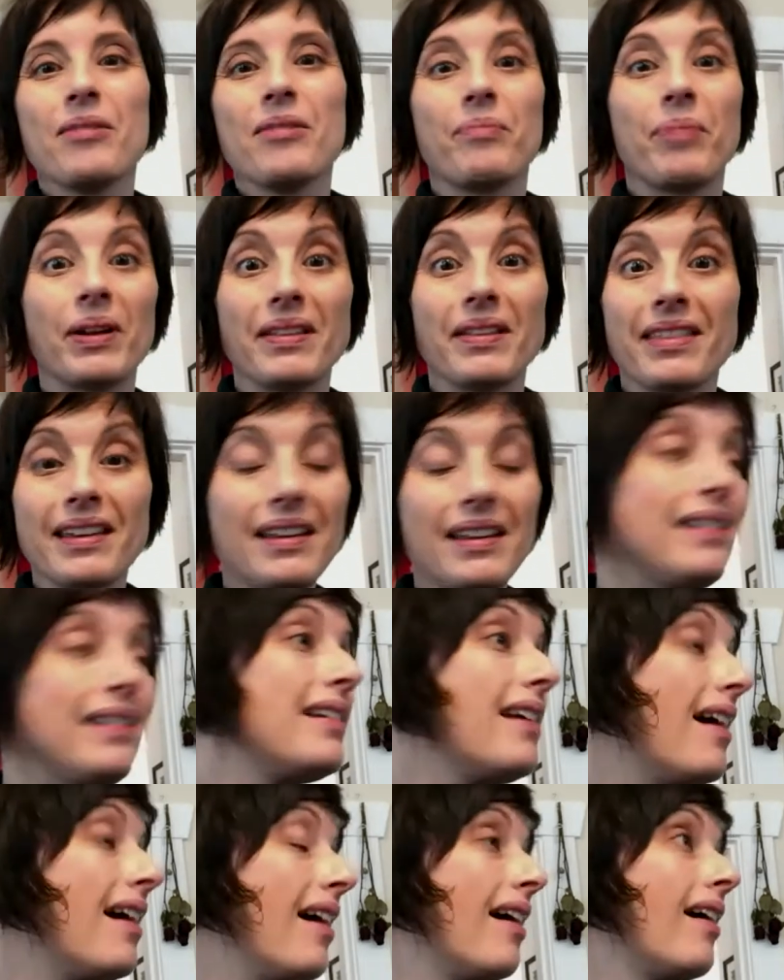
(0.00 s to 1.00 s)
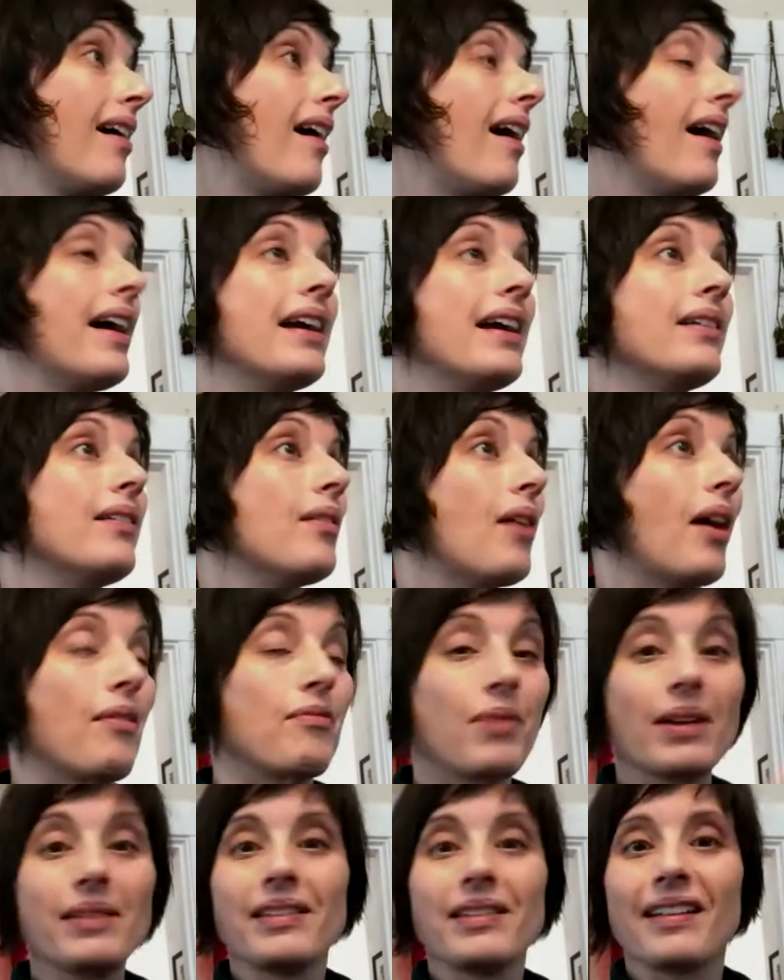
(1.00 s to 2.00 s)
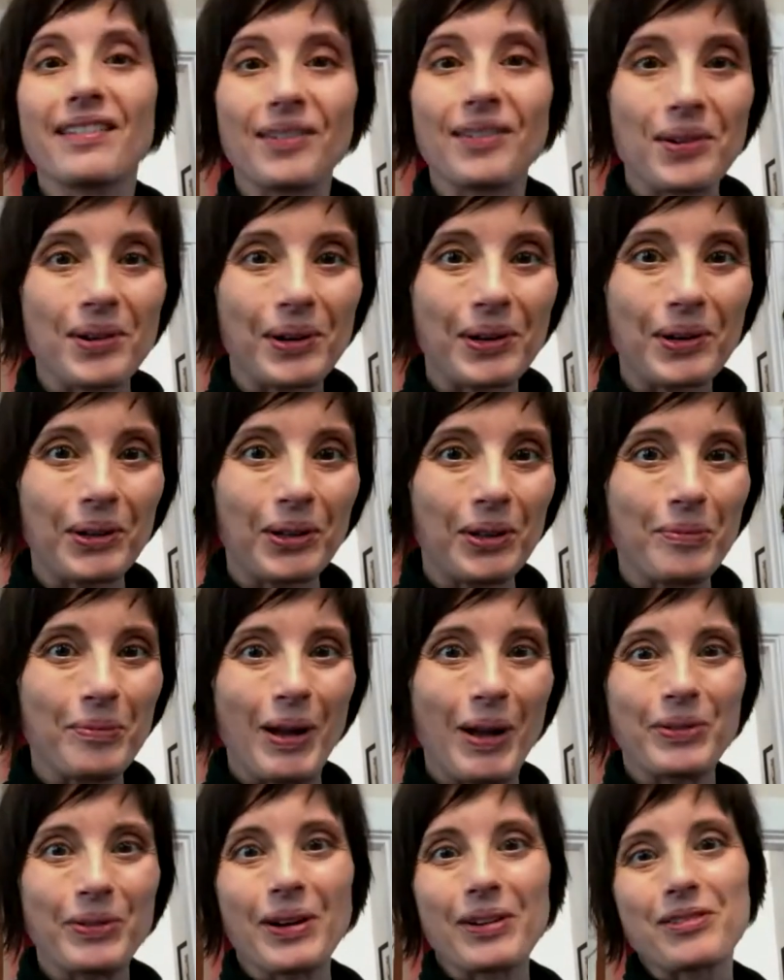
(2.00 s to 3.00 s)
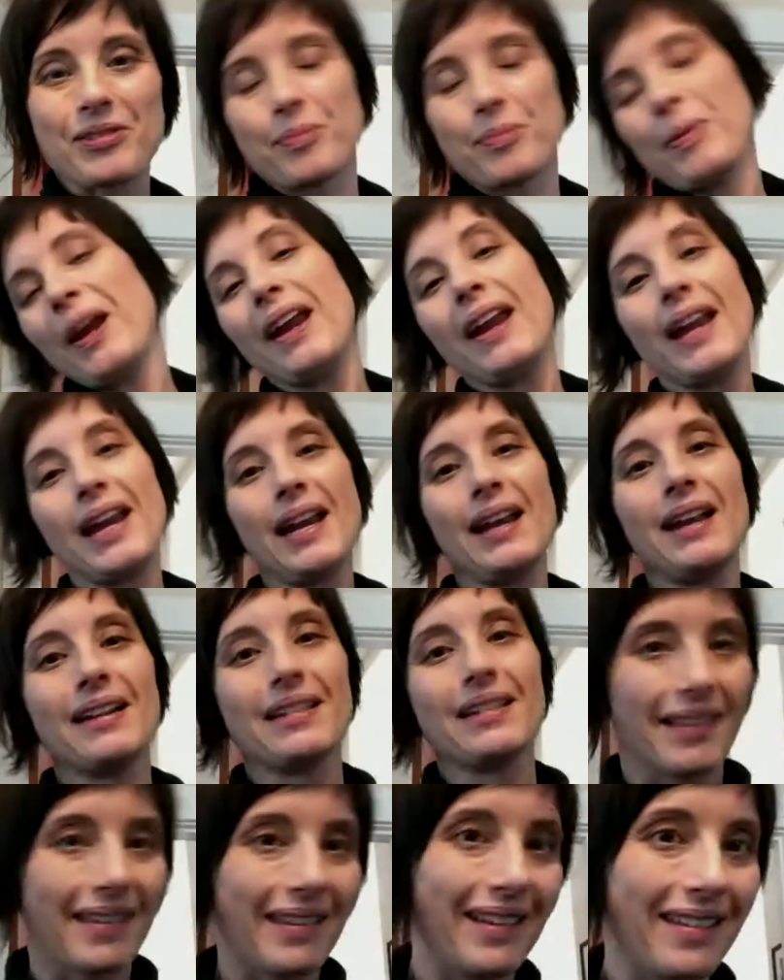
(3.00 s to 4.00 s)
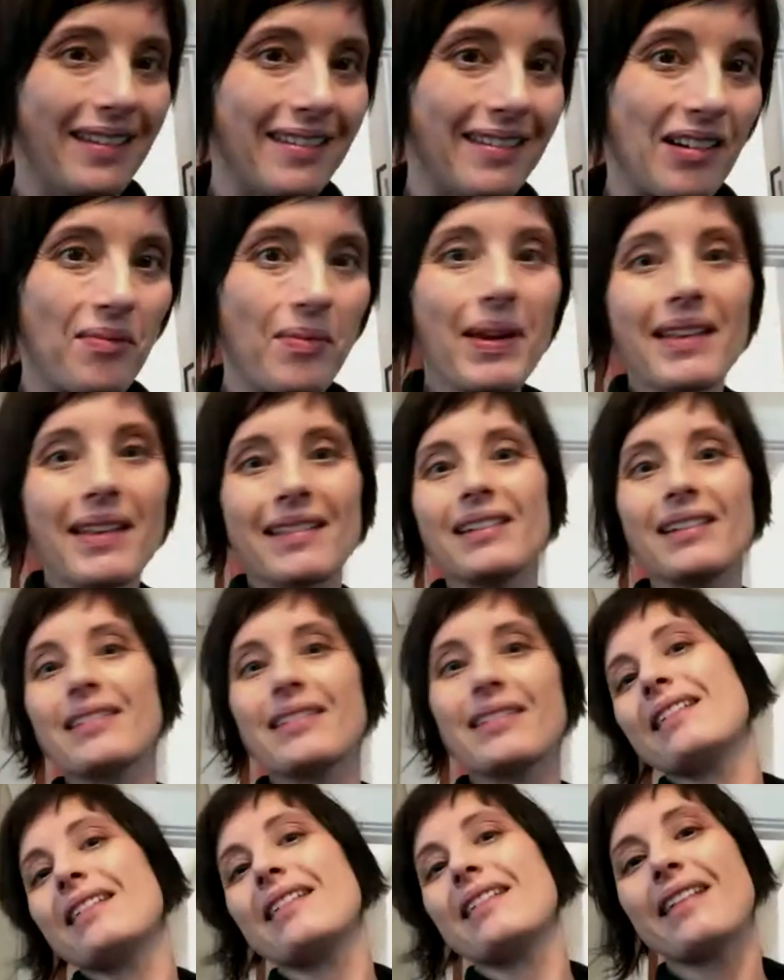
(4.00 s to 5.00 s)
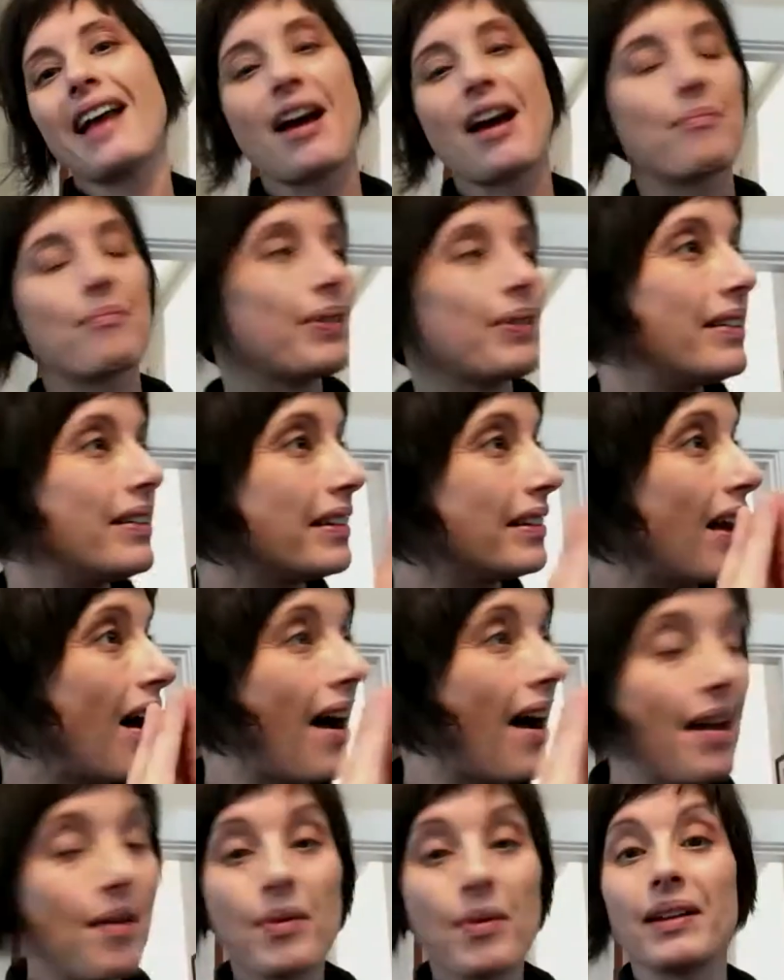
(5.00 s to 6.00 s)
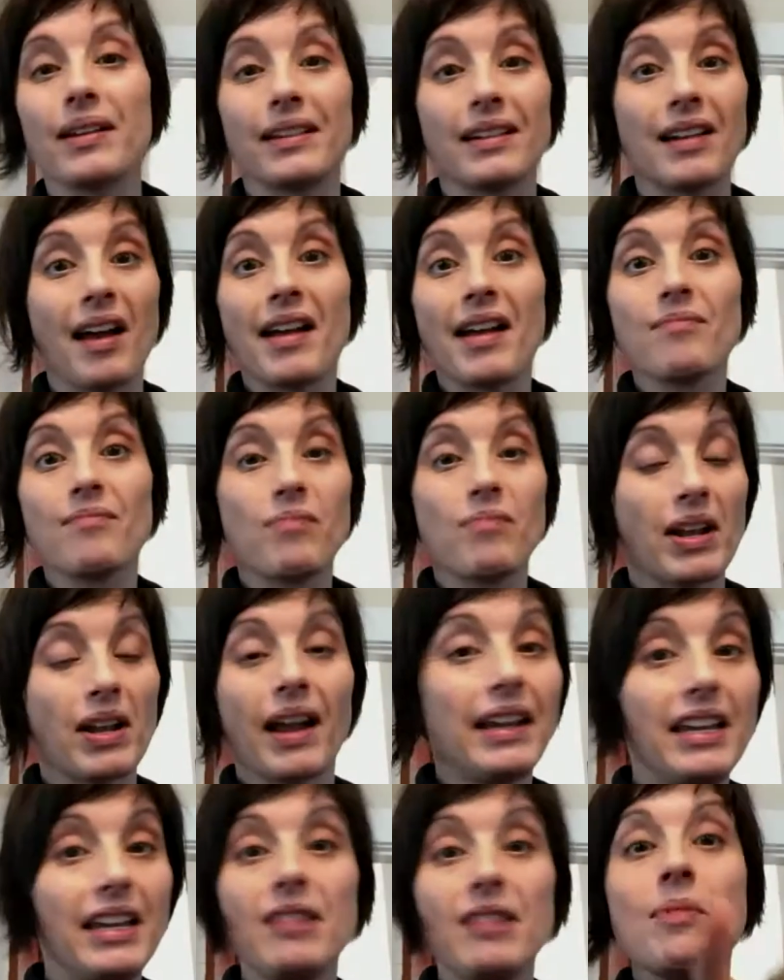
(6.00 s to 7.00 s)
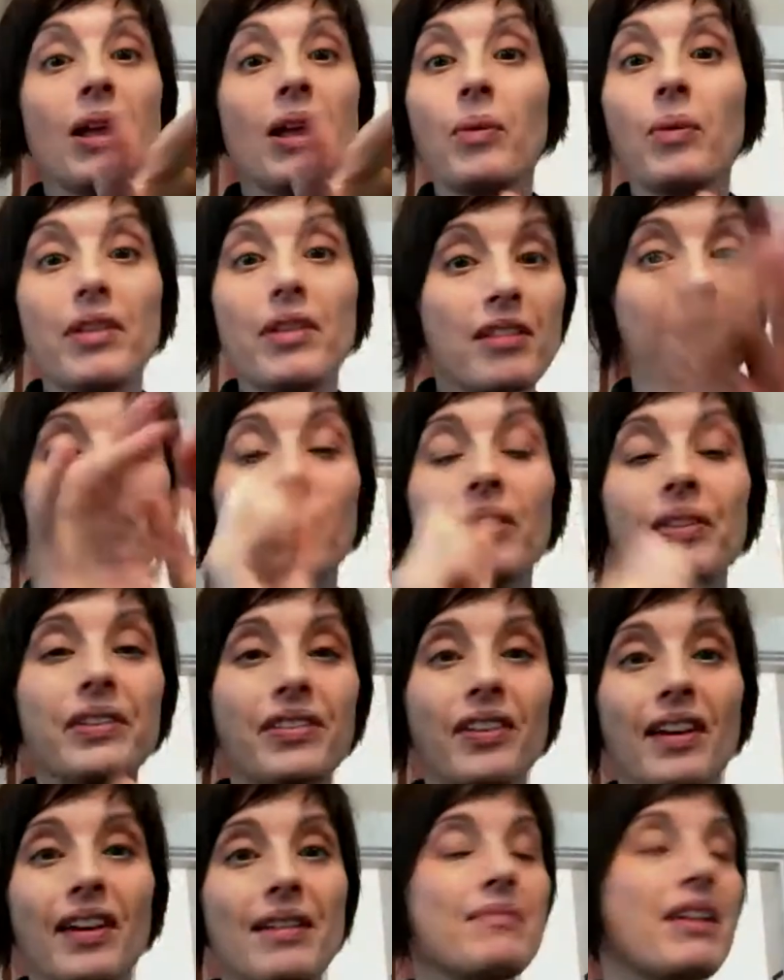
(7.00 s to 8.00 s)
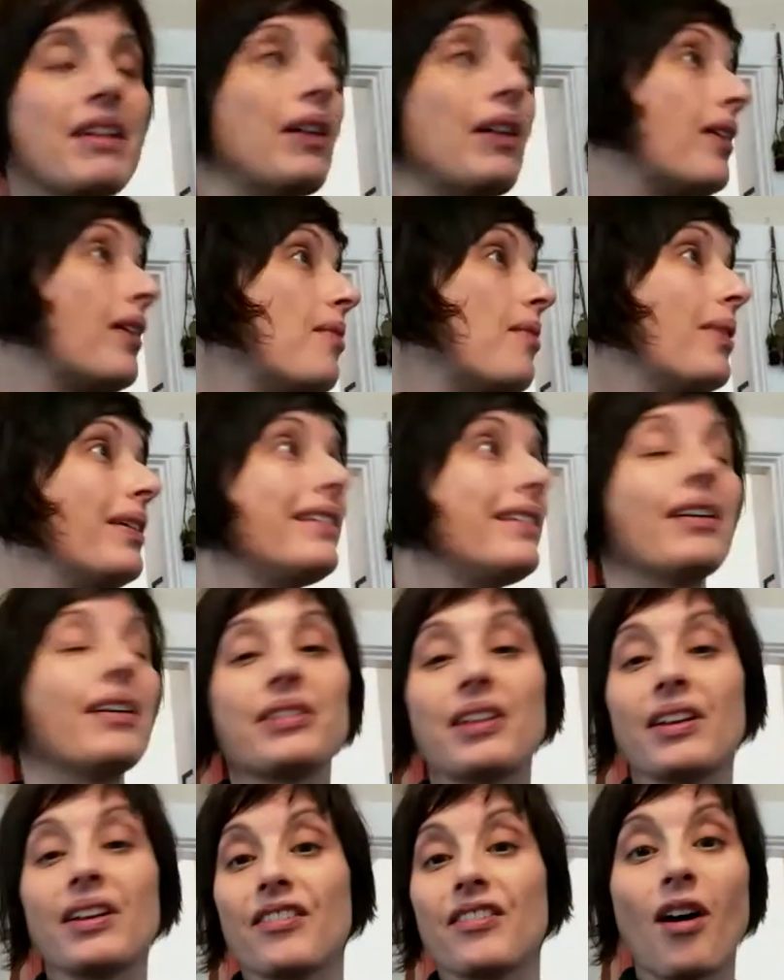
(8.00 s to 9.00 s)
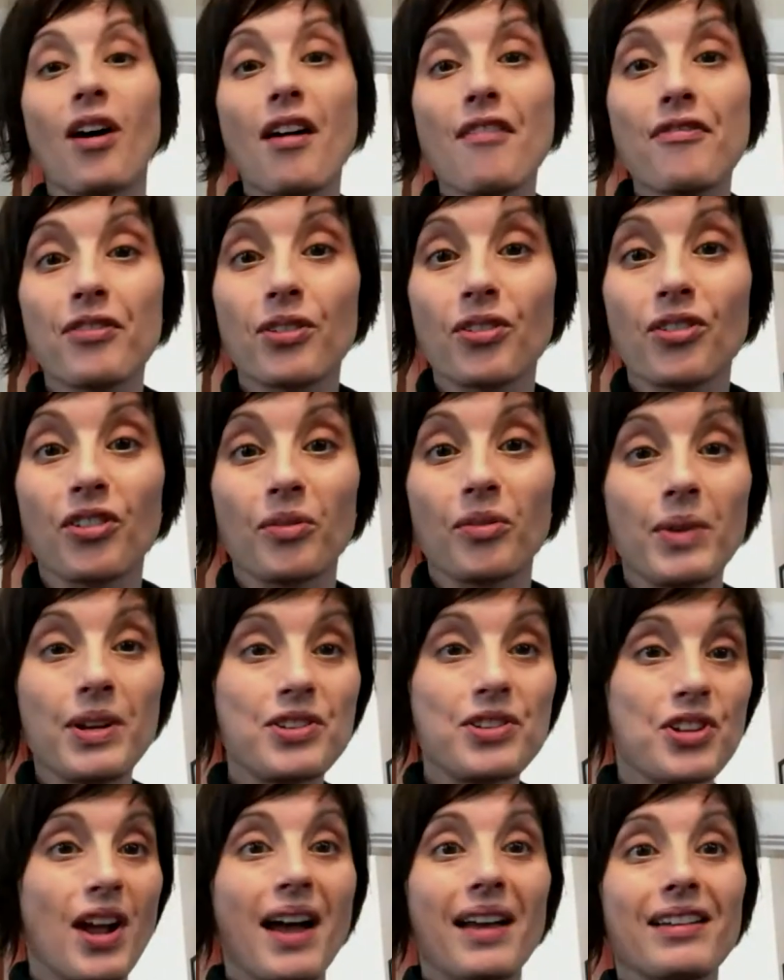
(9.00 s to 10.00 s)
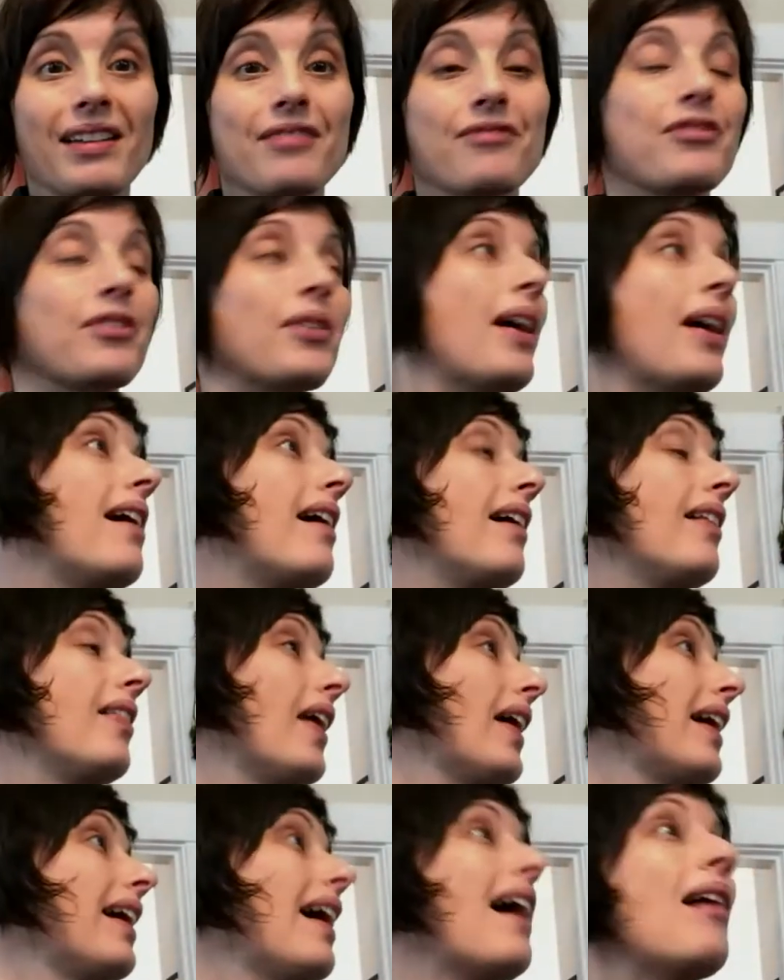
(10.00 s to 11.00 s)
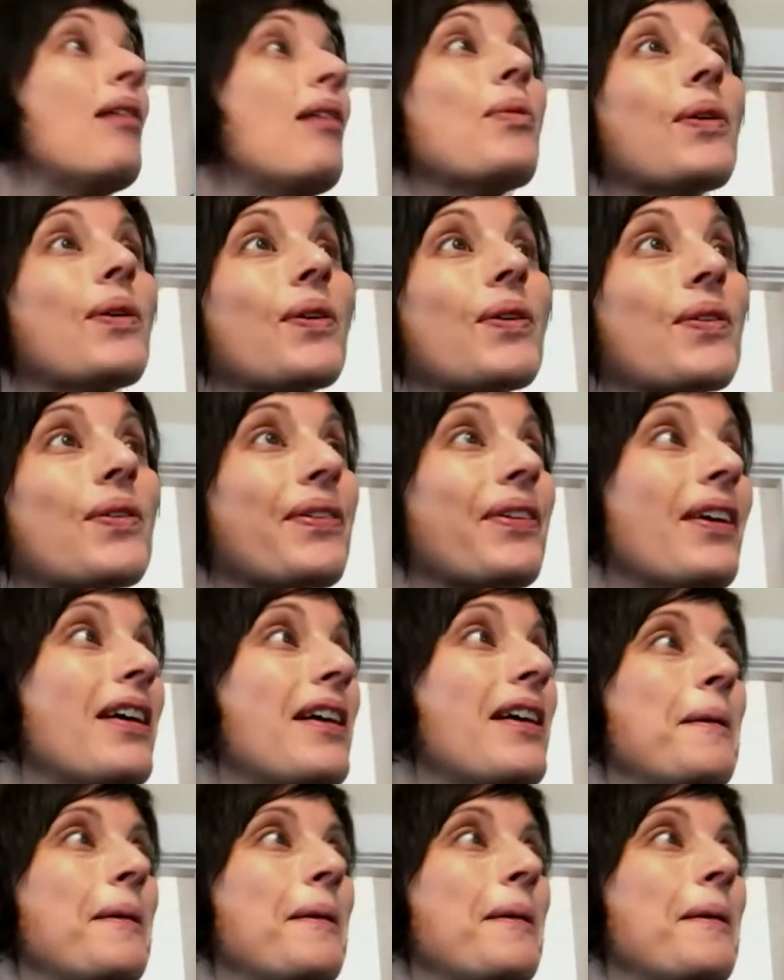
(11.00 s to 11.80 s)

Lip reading: But then I read this article about Dr. Payne, and sea star wasting disease happened, and I went and I email with him all the time now, and I went down to his office and we chatted for like hours.